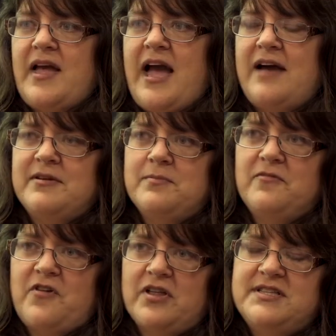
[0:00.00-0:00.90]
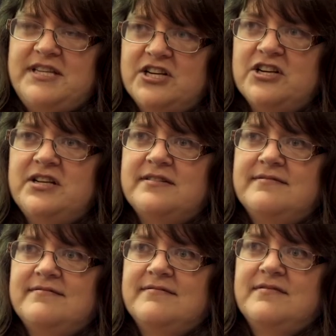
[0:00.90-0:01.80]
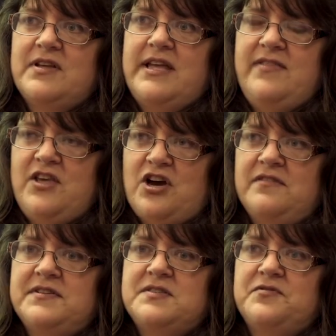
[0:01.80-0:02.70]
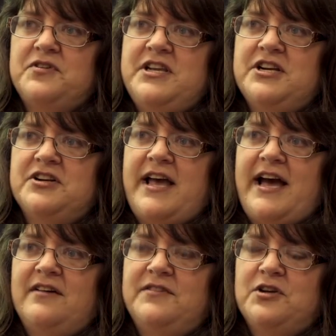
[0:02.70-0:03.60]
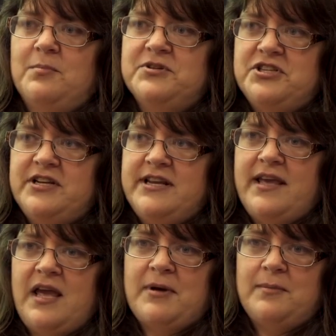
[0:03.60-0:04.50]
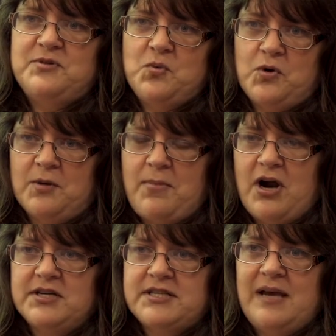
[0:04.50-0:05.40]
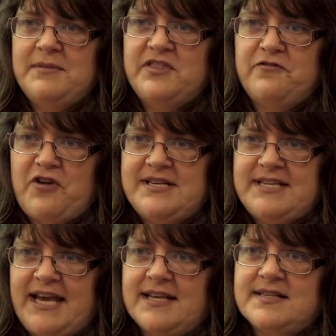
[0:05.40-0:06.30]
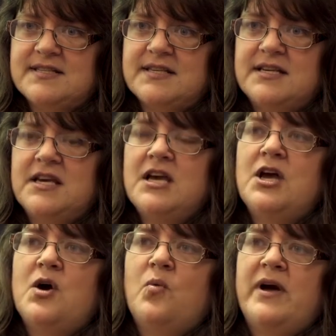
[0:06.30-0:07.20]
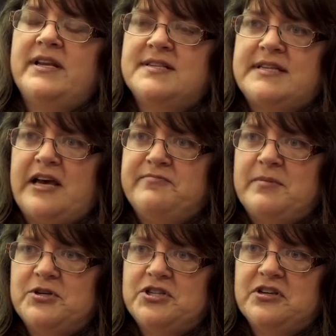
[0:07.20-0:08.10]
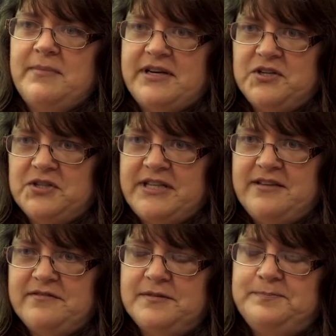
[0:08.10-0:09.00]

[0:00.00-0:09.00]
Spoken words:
Having volunteered in the office for a year and a half, an opportunity came up to work part-time at the front desk when a staff member took a medical leave.